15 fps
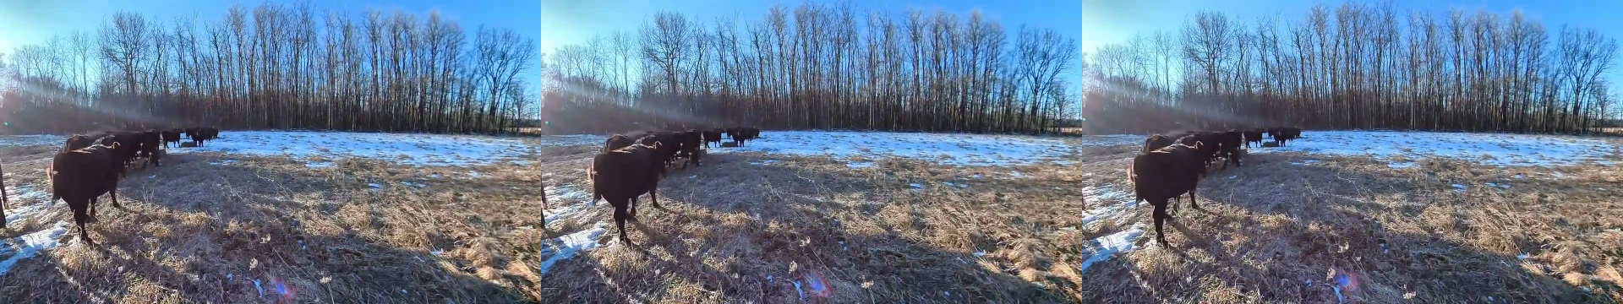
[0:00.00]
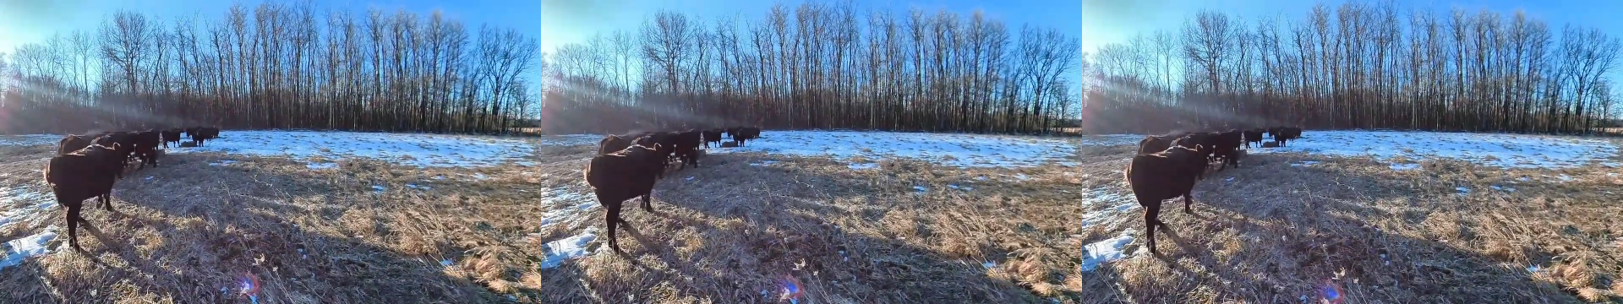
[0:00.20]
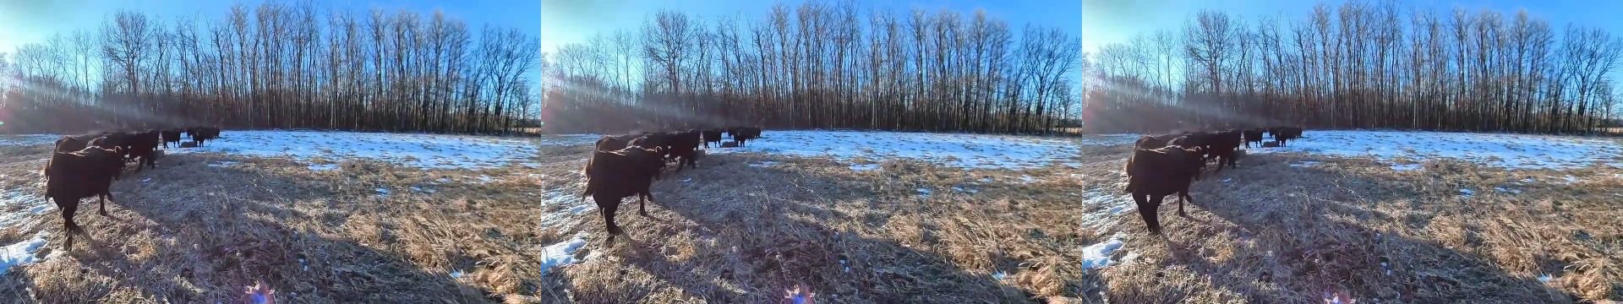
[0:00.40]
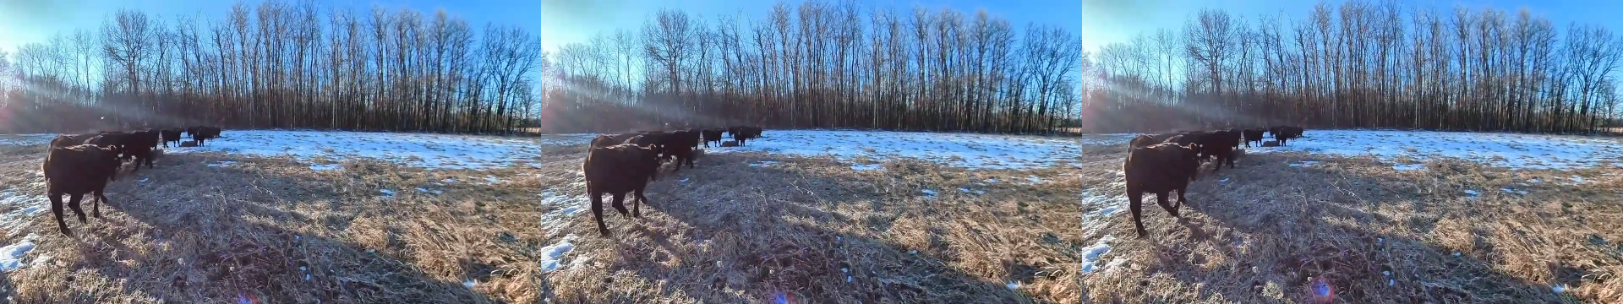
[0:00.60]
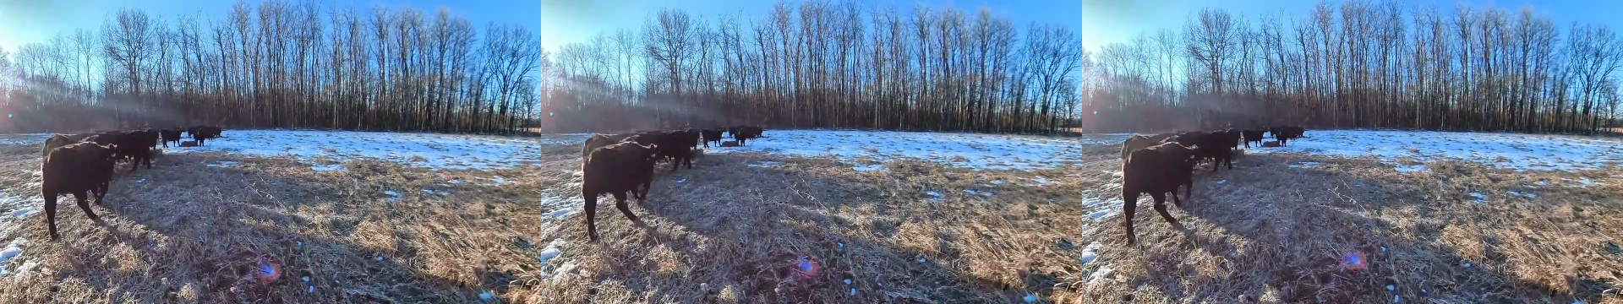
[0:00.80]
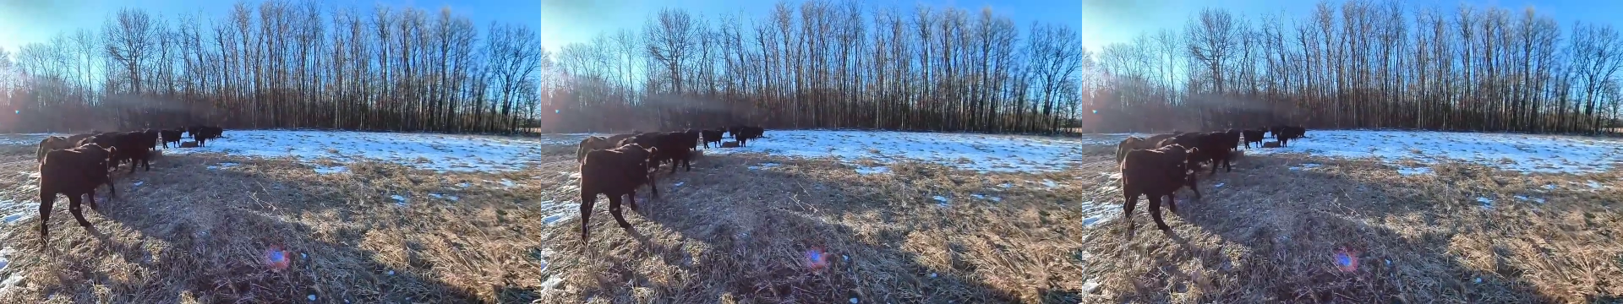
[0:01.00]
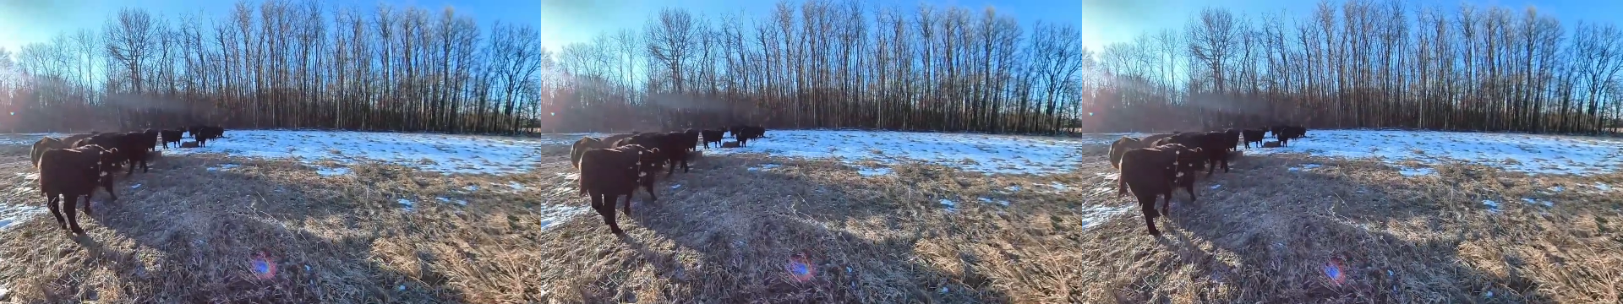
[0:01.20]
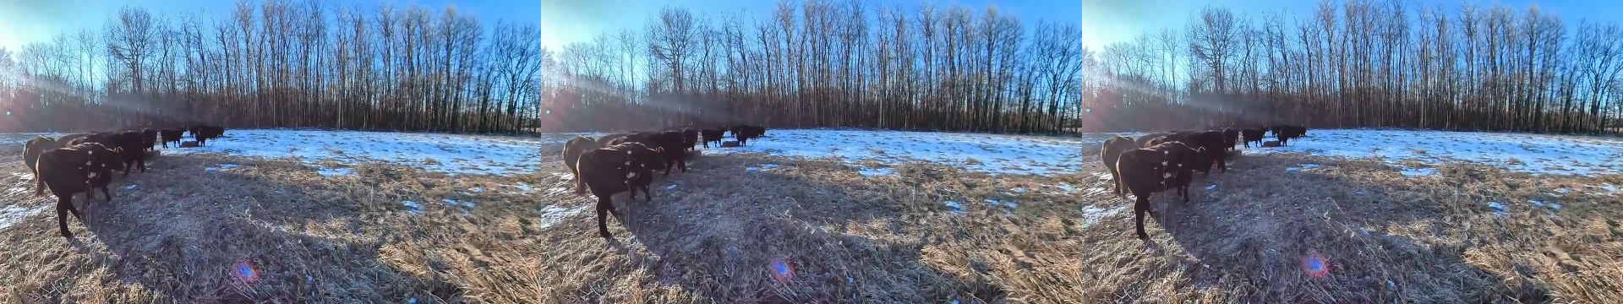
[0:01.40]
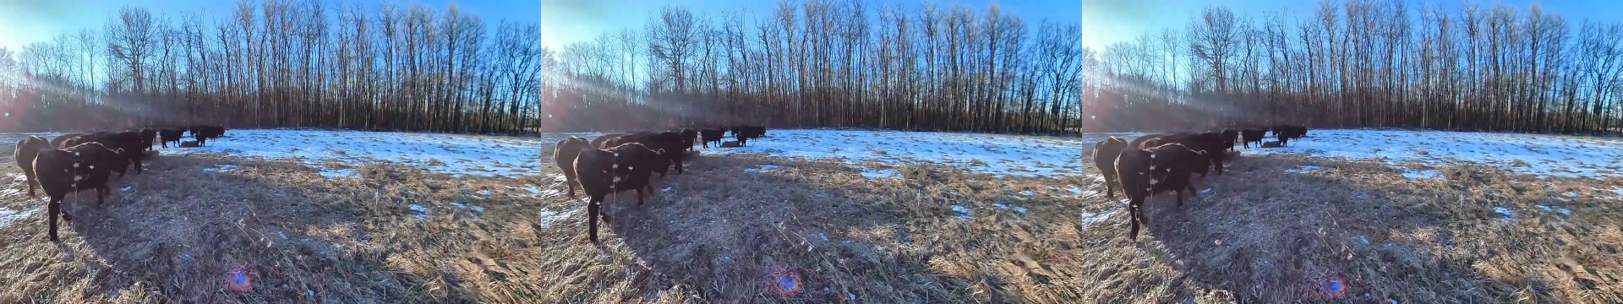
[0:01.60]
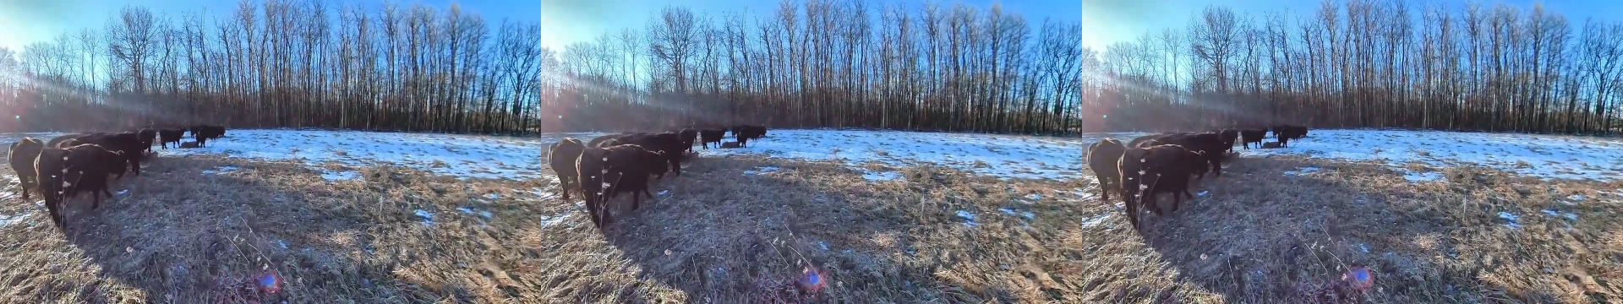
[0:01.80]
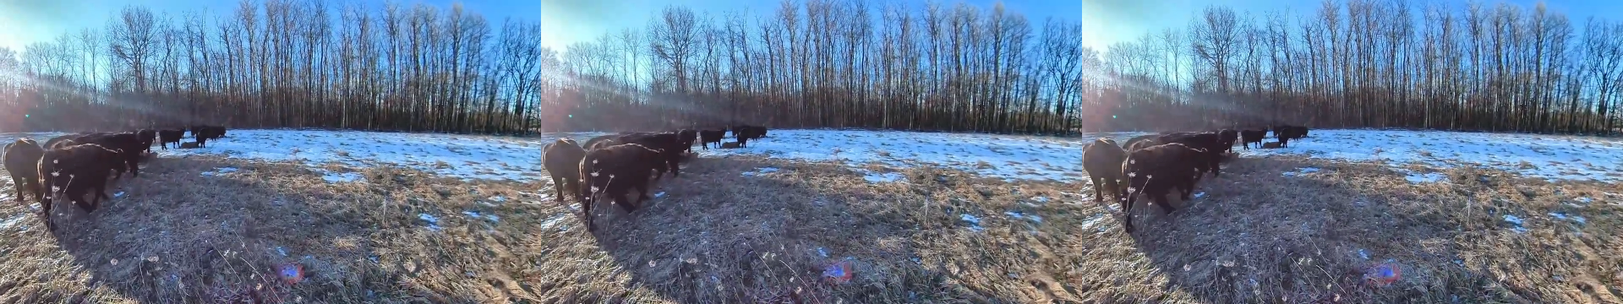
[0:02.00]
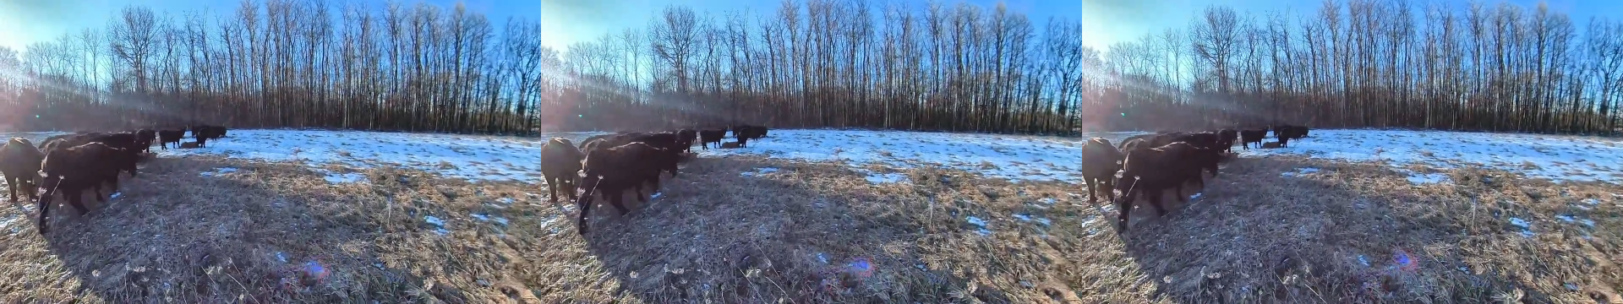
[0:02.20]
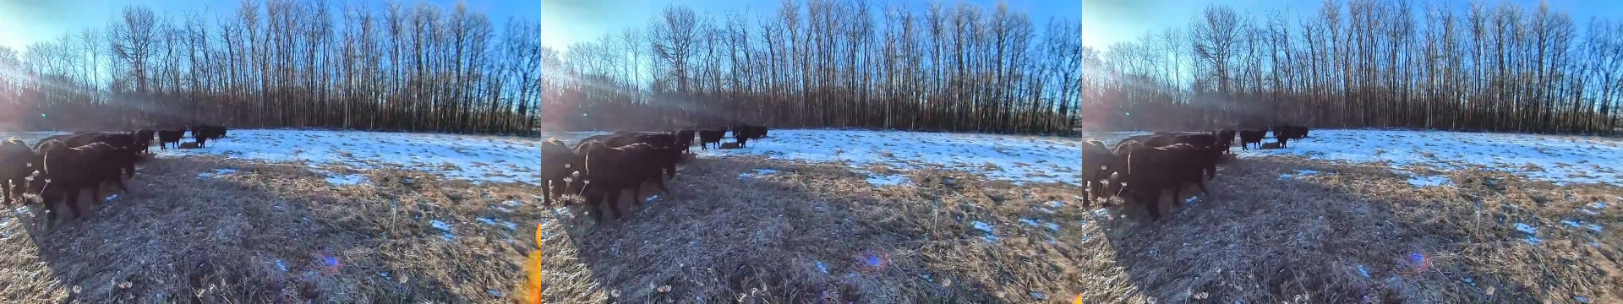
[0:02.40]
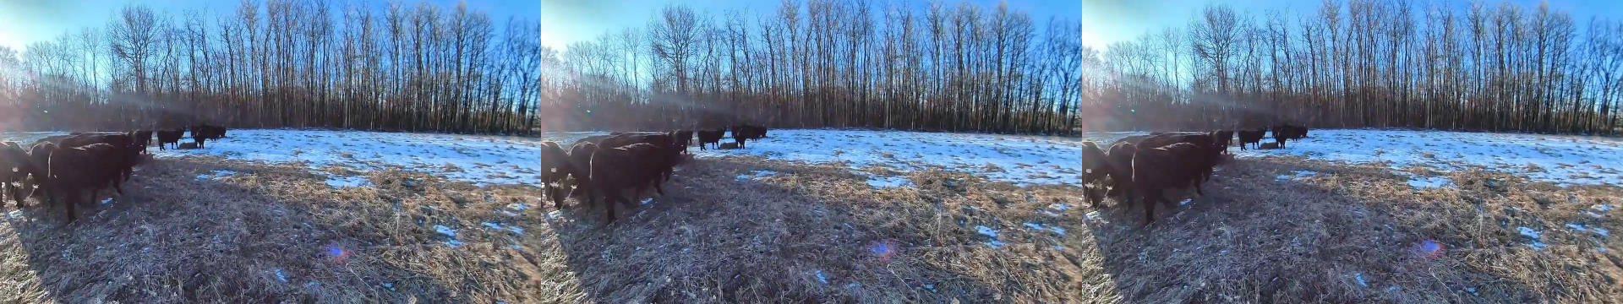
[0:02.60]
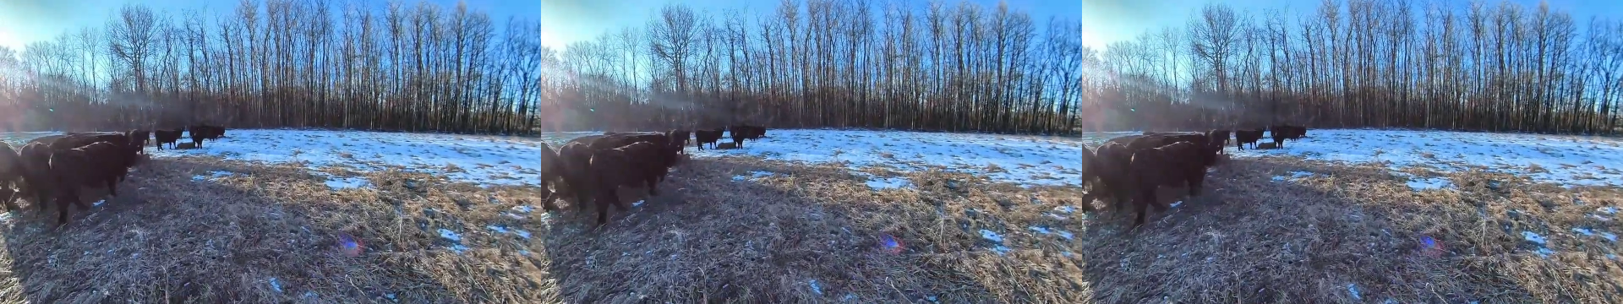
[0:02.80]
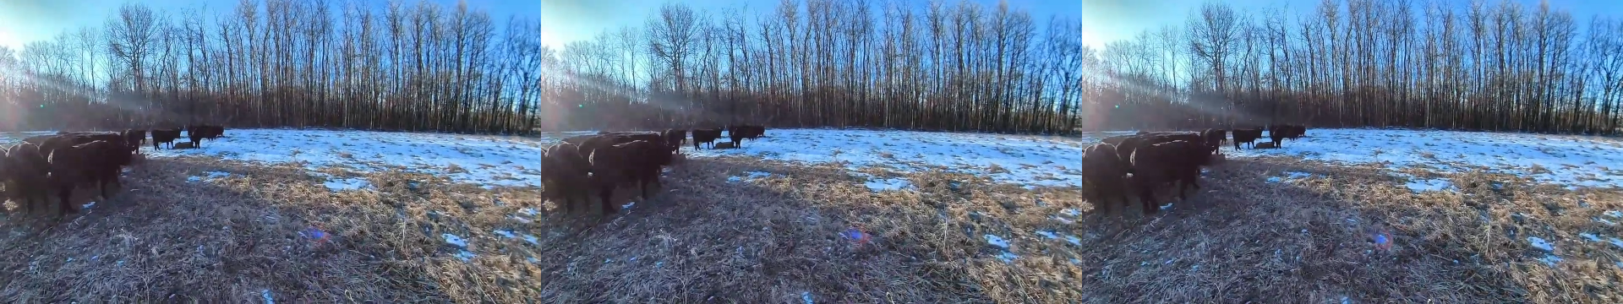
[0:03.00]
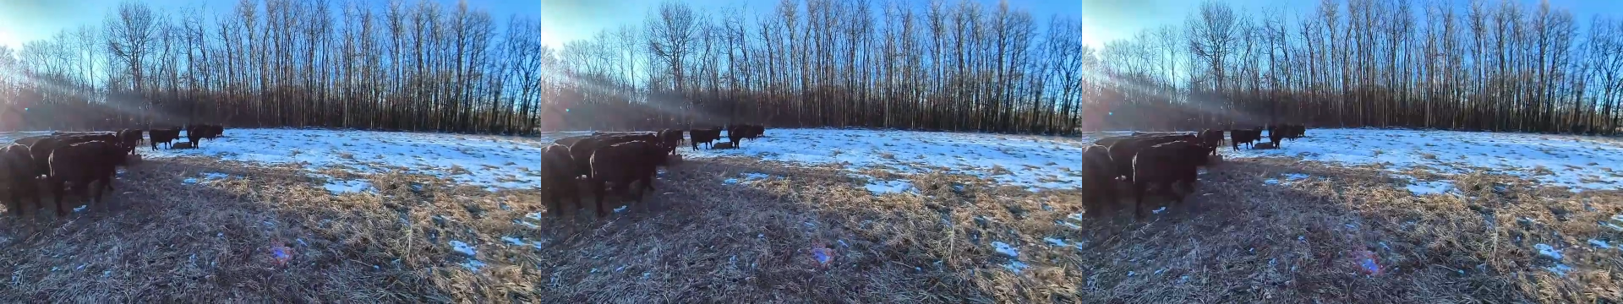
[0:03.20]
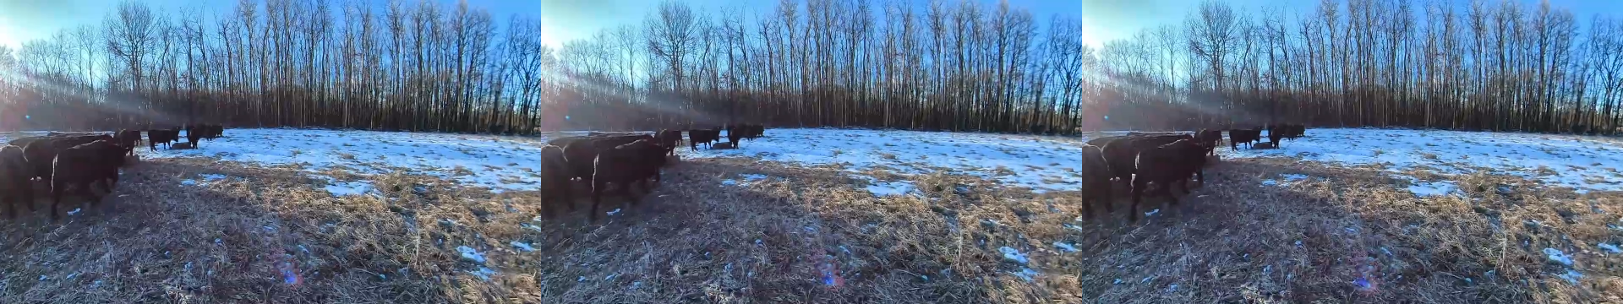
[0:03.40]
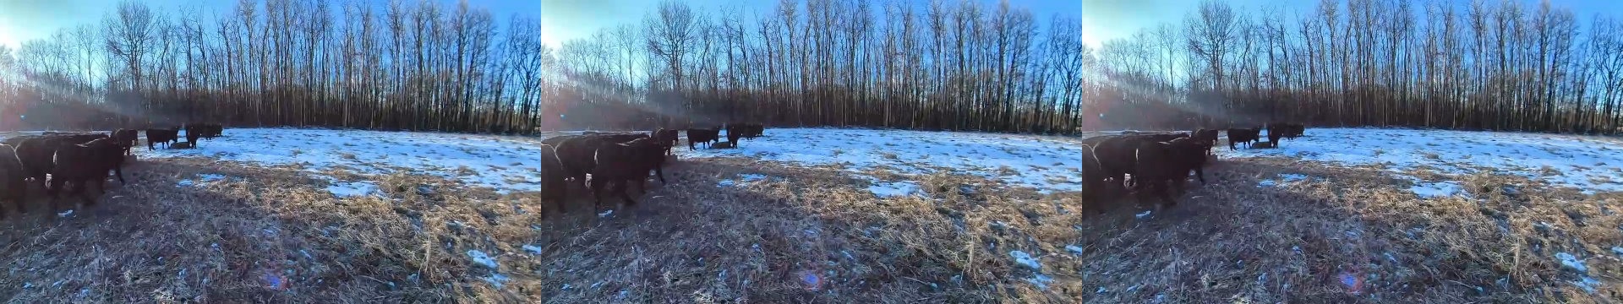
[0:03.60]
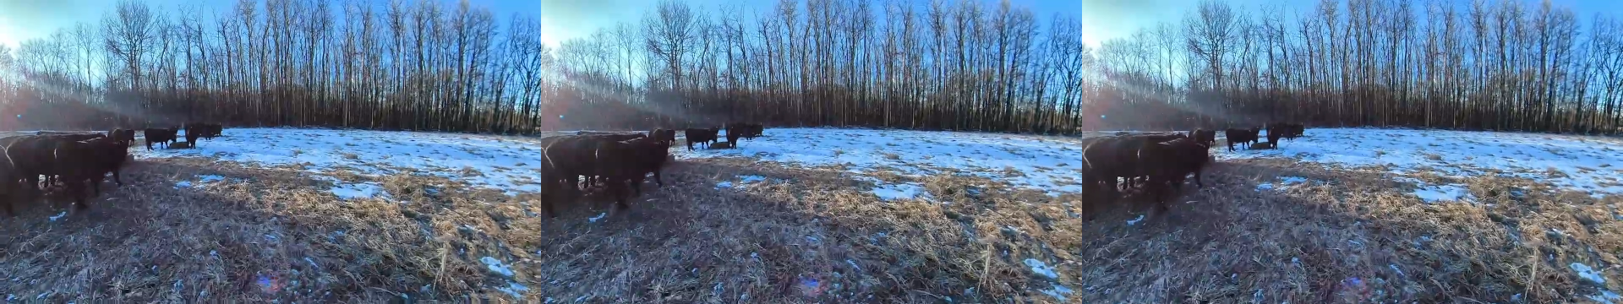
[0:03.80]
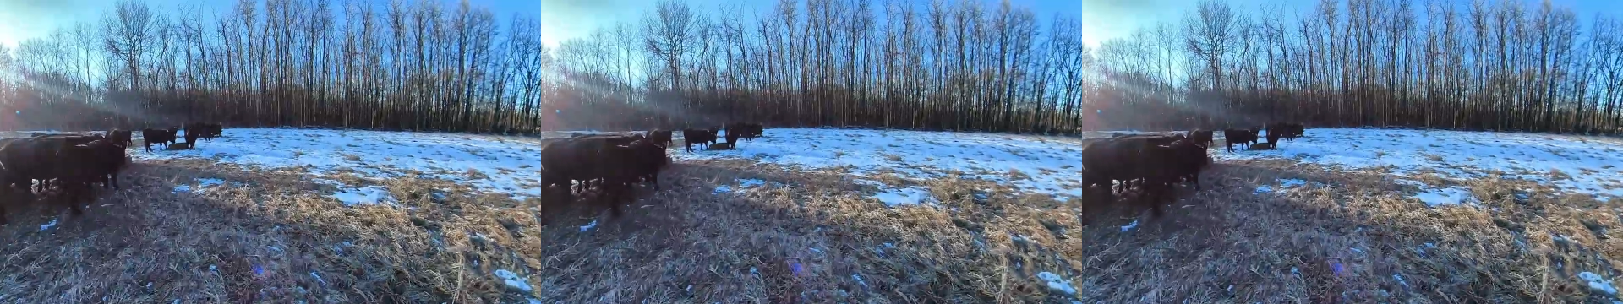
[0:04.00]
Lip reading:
Nobody's mouth can be seen.